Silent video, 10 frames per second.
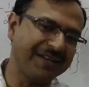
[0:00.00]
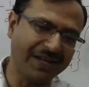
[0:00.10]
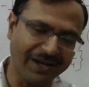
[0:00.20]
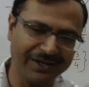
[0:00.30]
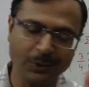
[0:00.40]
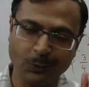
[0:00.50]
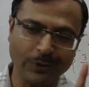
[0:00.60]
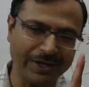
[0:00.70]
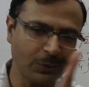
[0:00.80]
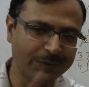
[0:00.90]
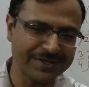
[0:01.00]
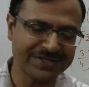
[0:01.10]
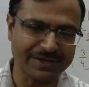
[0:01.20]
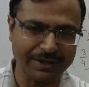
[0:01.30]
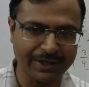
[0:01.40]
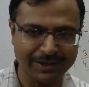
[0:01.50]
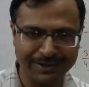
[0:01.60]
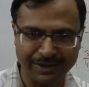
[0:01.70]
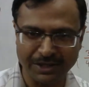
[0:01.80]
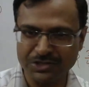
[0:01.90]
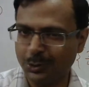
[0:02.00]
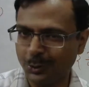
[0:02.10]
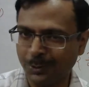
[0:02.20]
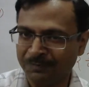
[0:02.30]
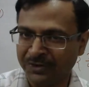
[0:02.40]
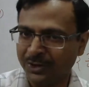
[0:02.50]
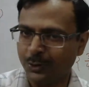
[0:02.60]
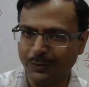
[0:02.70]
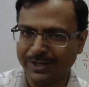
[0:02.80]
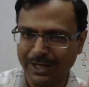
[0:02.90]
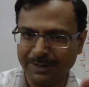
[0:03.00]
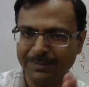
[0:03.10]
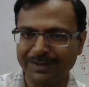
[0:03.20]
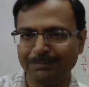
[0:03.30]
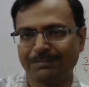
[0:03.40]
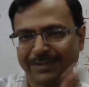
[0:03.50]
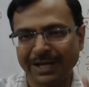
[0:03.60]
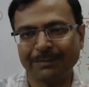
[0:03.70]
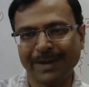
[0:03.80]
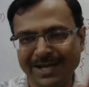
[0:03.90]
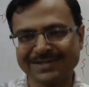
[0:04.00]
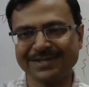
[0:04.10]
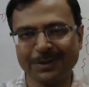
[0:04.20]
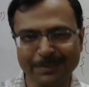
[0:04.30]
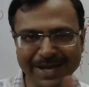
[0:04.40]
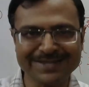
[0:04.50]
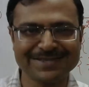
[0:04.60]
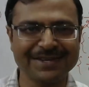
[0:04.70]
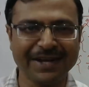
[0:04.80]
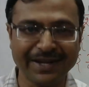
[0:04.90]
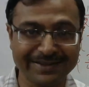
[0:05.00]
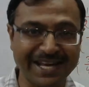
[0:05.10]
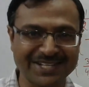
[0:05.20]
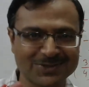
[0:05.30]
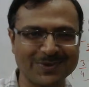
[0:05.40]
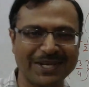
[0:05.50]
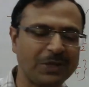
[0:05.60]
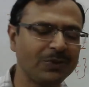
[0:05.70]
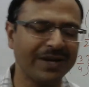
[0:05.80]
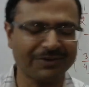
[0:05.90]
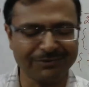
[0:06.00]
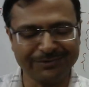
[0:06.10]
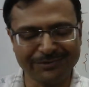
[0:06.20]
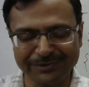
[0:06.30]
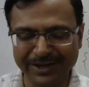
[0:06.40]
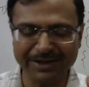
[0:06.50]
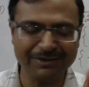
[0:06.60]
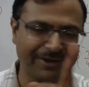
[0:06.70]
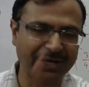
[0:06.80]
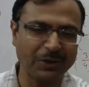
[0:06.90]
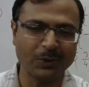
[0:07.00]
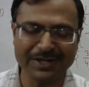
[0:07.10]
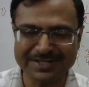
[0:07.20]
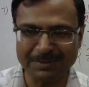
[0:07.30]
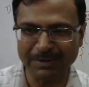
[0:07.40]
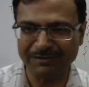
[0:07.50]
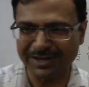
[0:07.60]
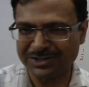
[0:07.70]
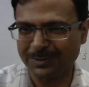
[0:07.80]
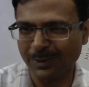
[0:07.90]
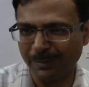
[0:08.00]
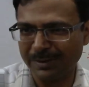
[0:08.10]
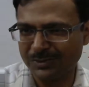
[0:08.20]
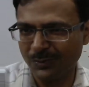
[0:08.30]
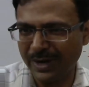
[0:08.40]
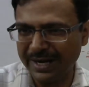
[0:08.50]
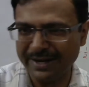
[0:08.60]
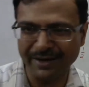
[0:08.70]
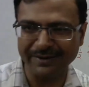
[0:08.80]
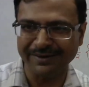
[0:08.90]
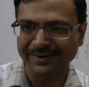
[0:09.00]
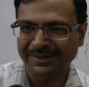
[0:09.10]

Yeah, I know why you were struggling in English. You know, you were telling me in math, sir. And that's why you are very, very good in simplification problems. Well done.